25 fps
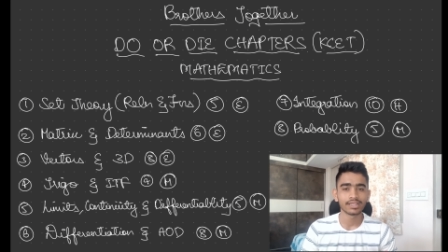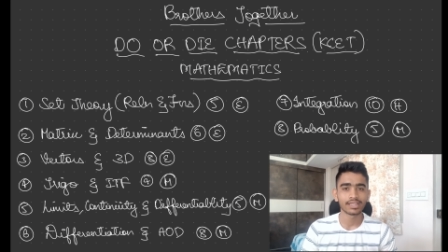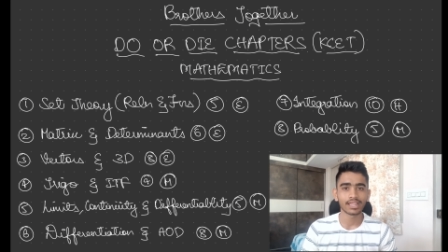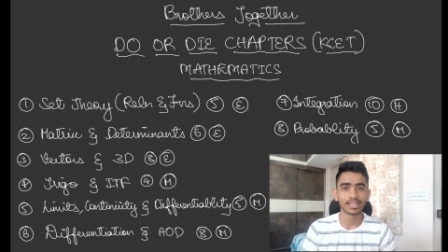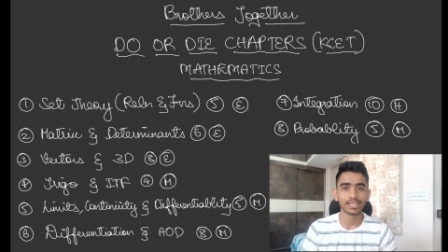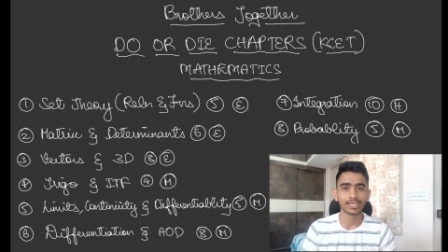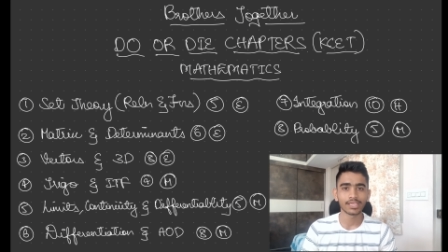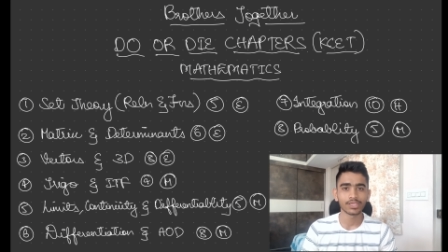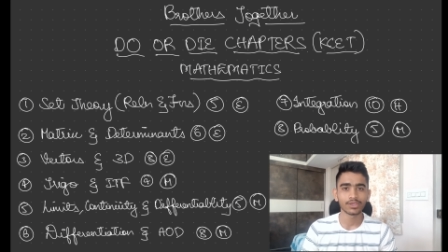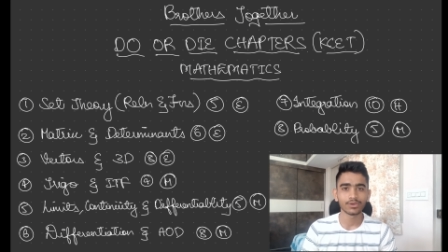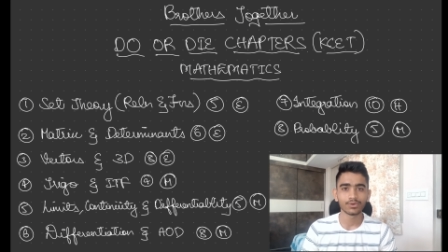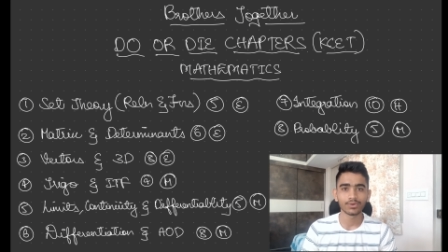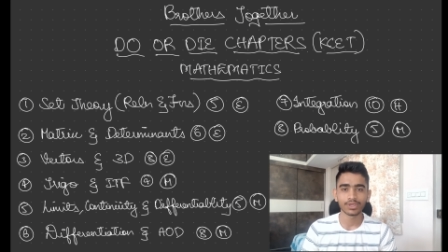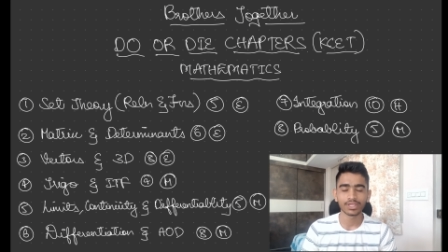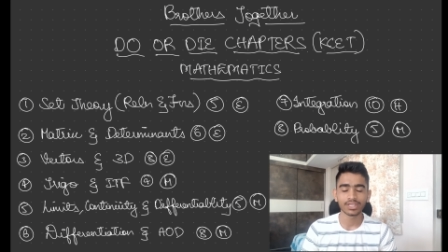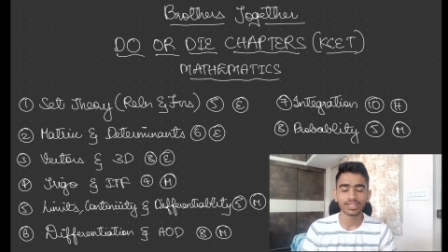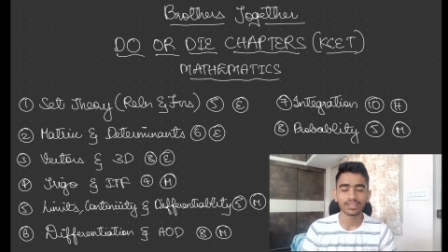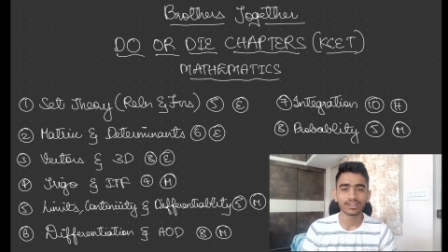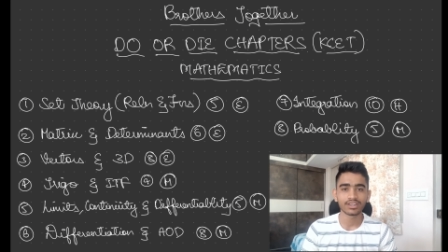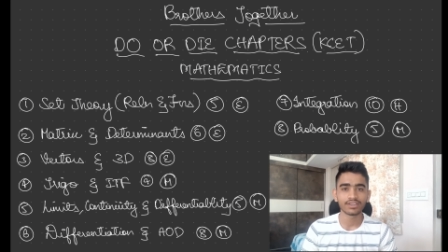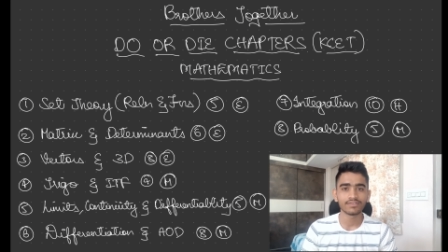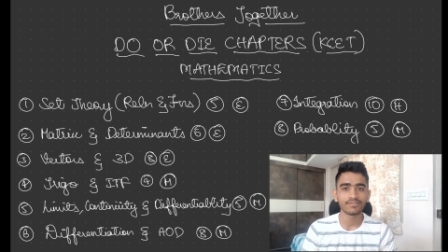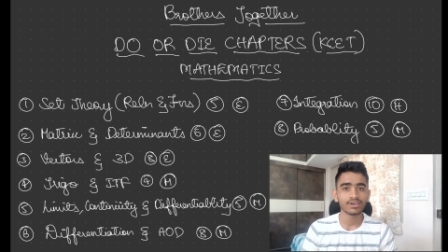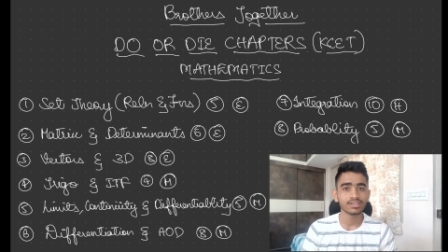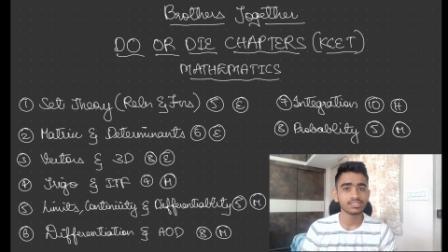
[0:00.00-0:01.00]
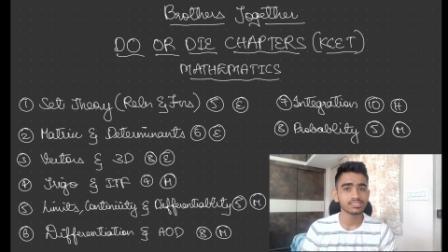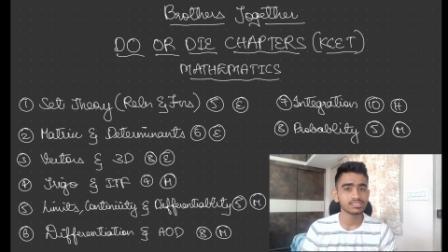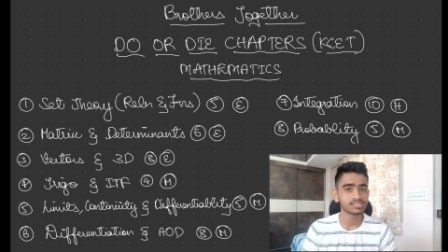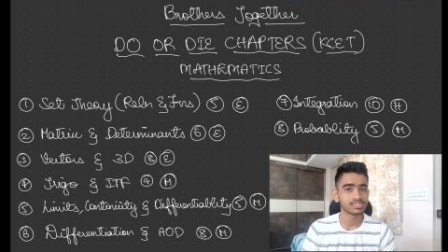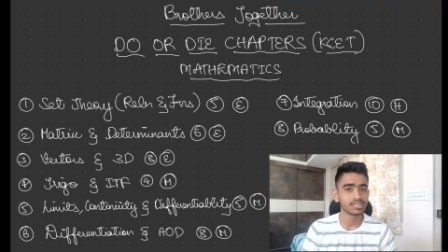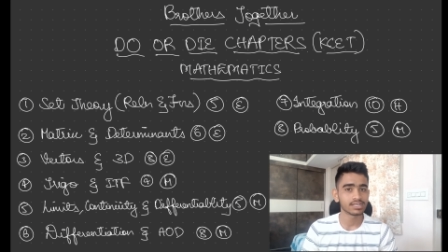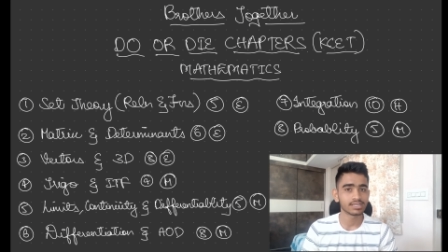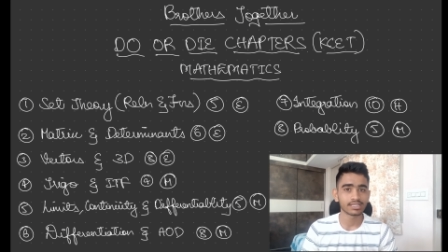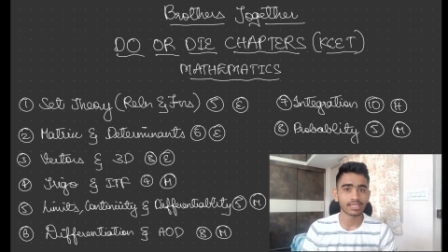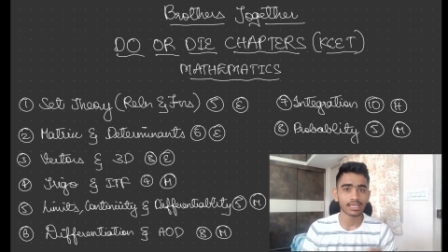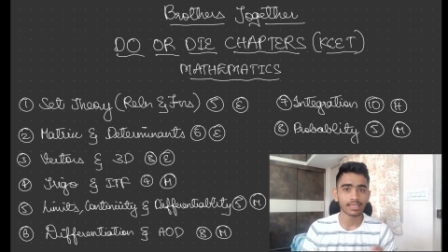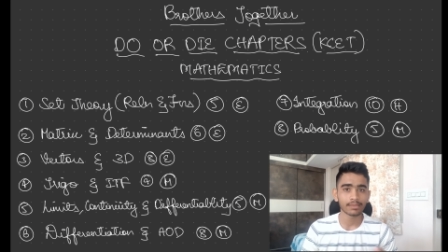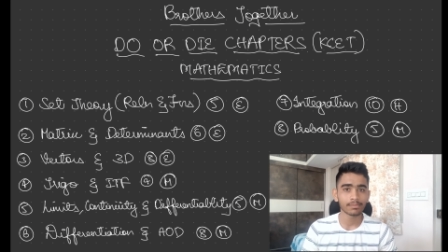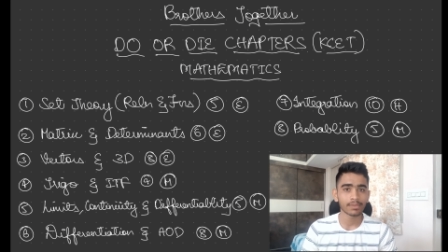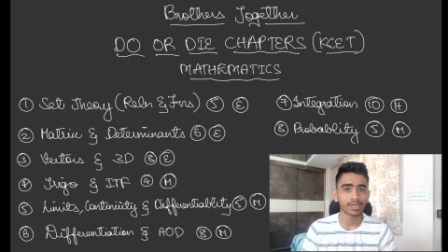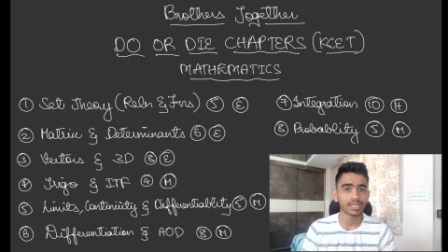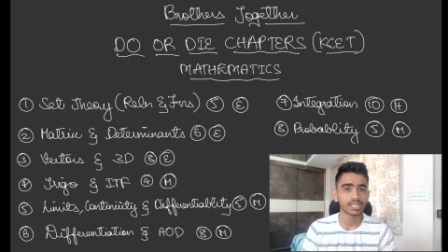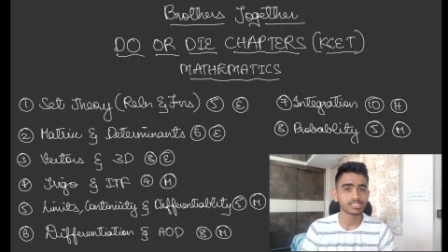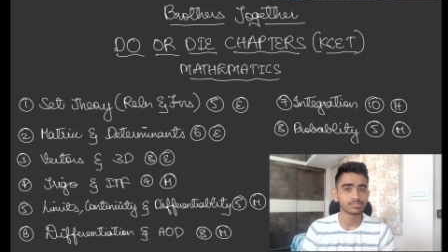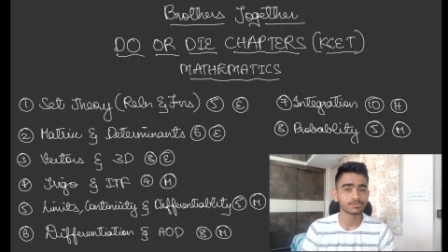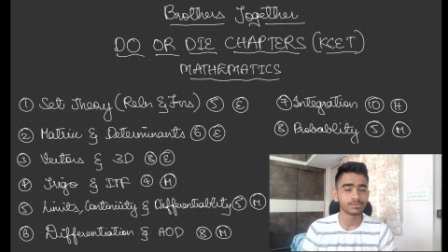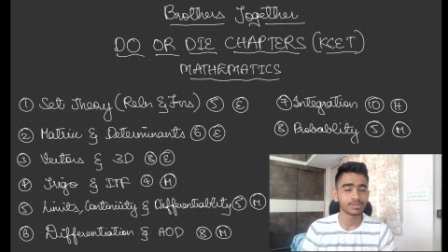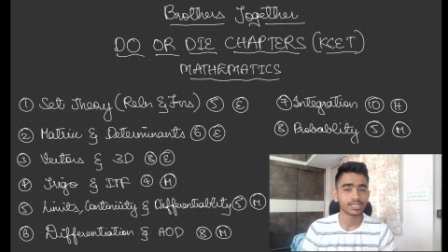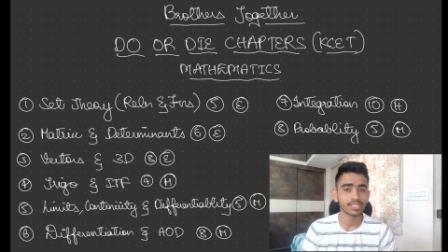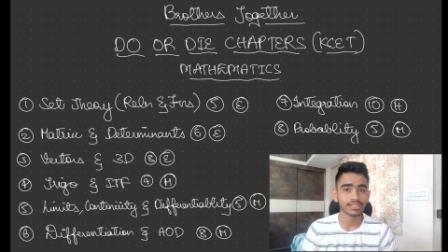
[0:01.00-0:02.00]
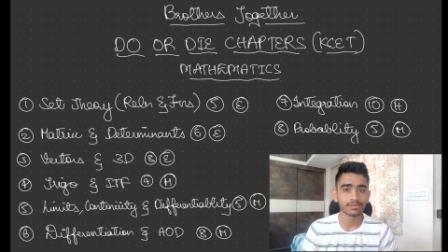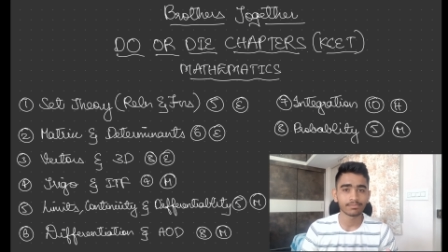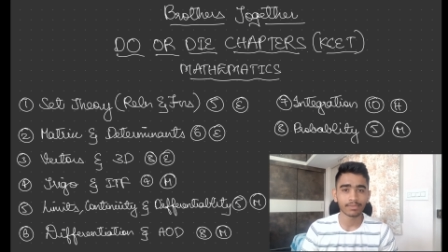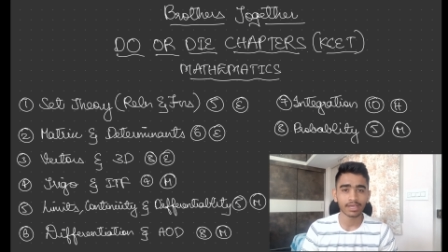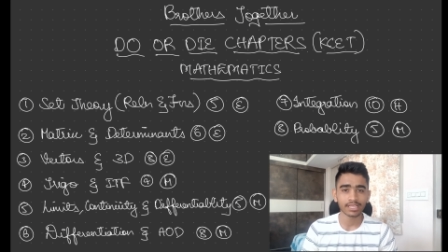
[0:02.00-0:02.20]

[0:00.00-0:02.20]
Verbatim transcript: telling you in advance that time management in